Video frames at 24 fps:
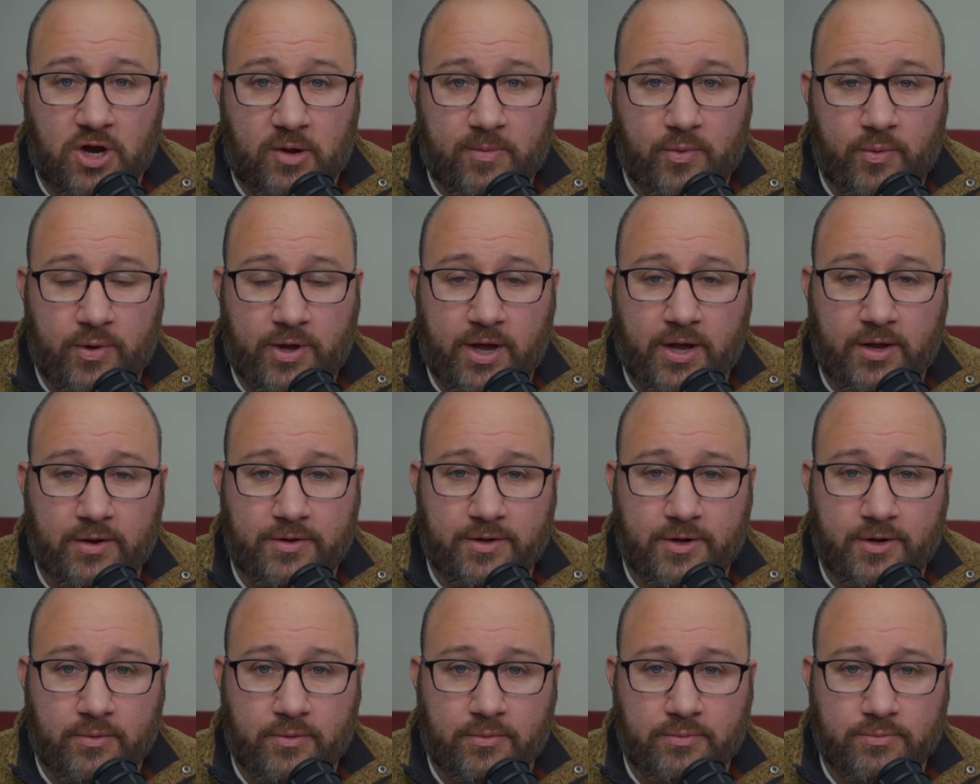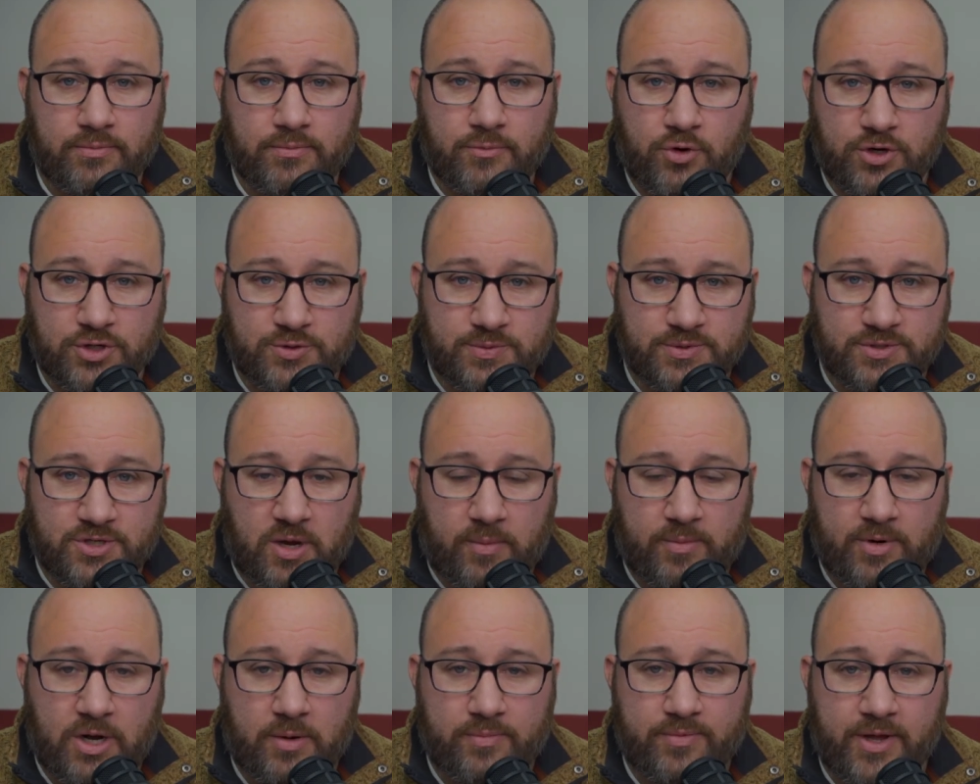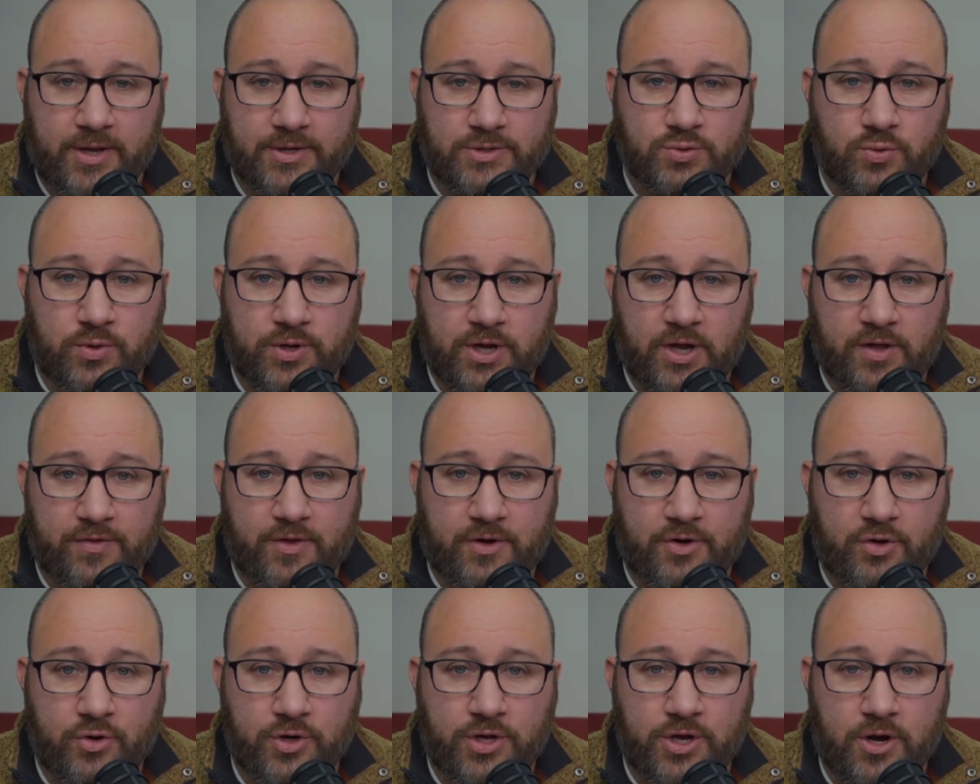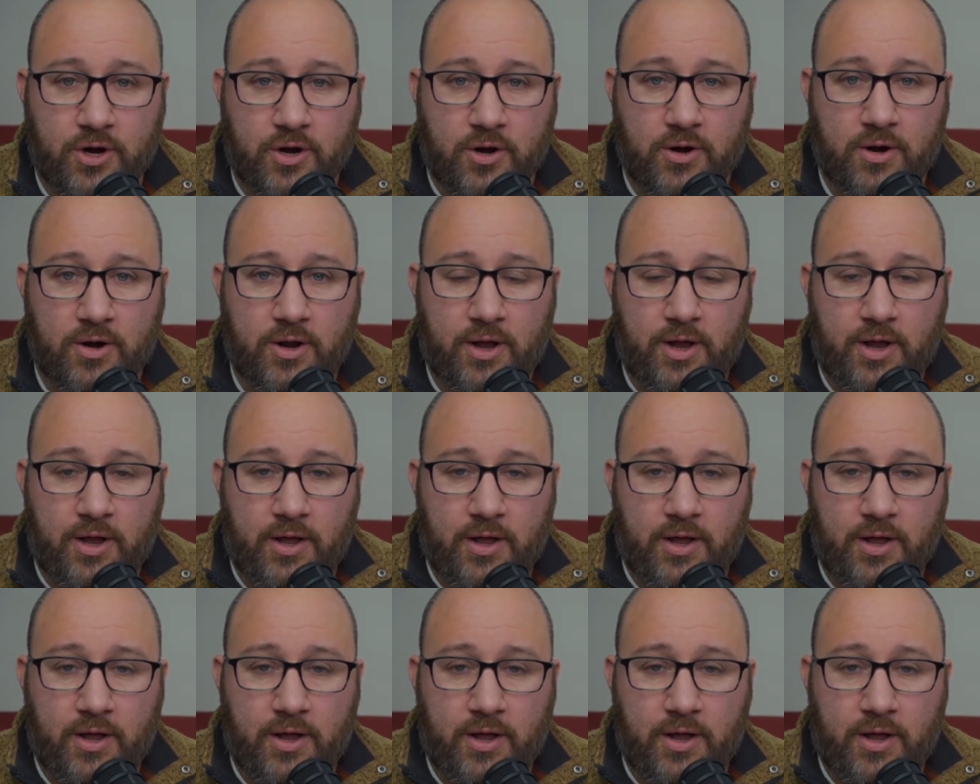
I mean, we got, Christmas coming up next week and the New Year.